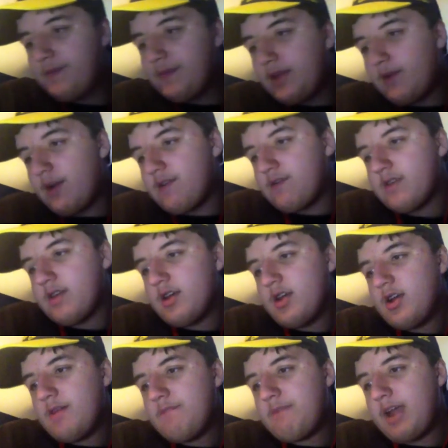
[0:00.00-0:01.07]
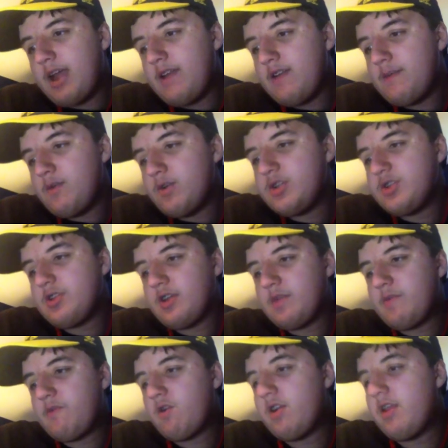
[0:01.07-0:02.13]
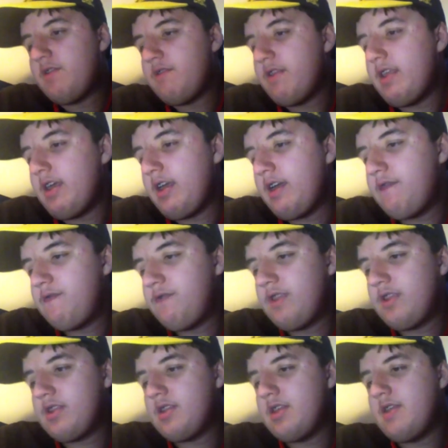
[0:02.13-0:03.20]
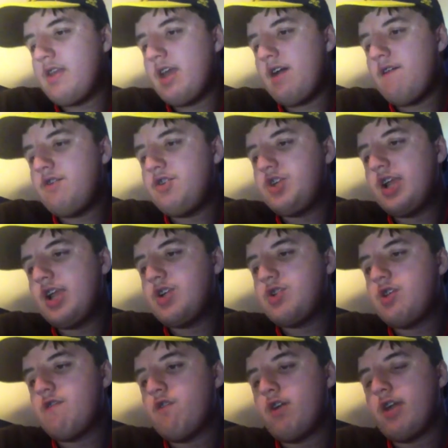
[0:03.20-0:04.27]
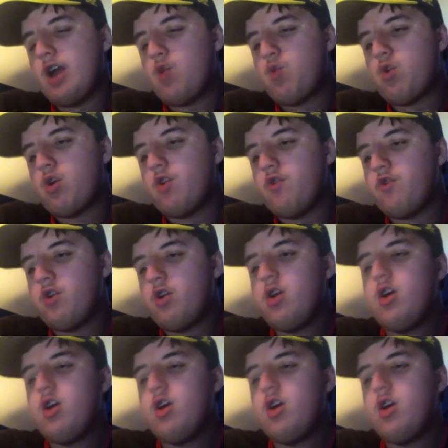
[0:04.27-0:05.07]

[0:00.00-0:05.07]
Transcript: Anyways, but I had some original thoughts before this, and they haven't changed. They've only gotten worse.